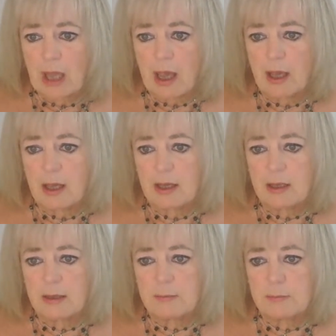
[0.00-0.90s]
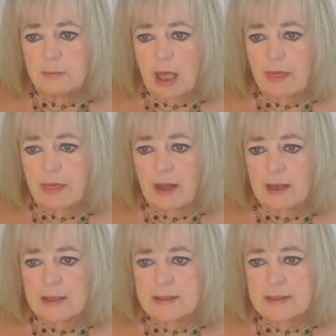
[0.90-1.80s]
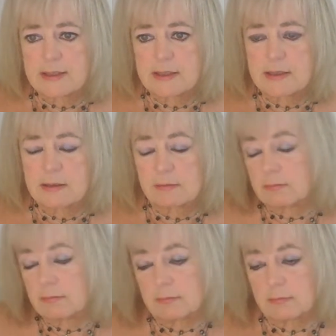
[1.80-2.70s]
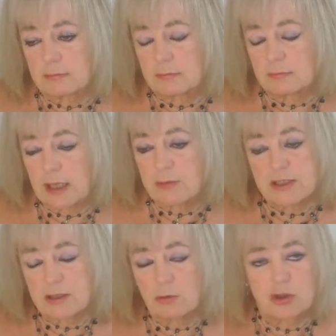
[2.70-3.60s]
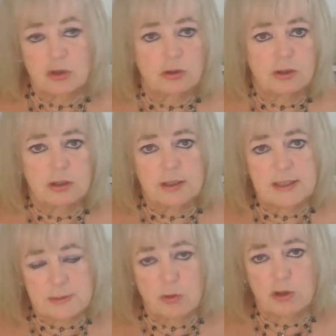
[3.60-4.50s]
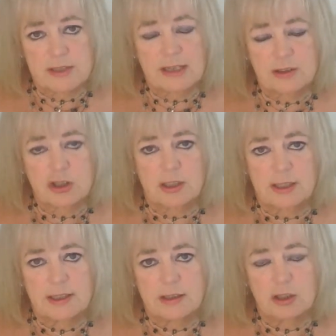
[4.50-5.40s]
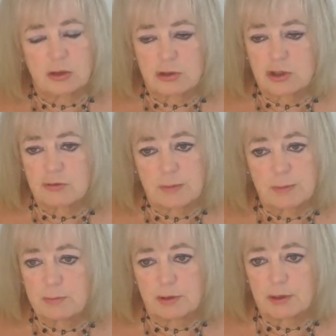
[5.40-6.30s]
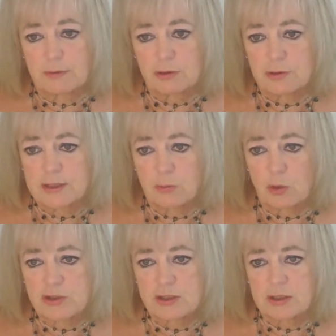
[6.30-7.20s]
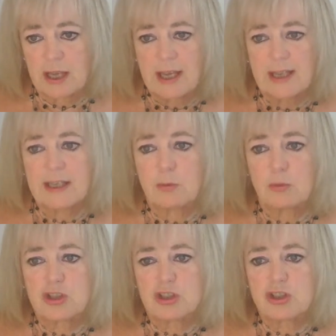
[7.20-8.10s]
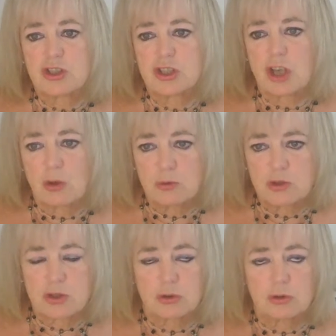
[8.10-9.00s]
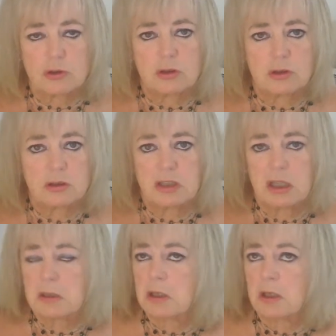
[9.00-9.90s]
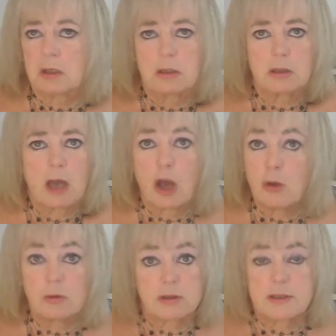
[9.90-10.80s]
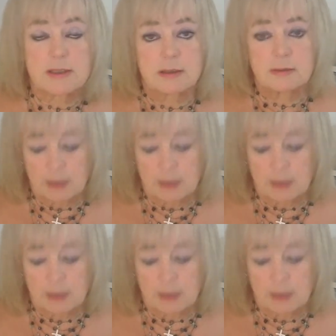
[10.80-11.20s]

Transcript: that he was so sure that this was actually the Yorkshire Ripper, but of course it wasn't. It was a total hoax.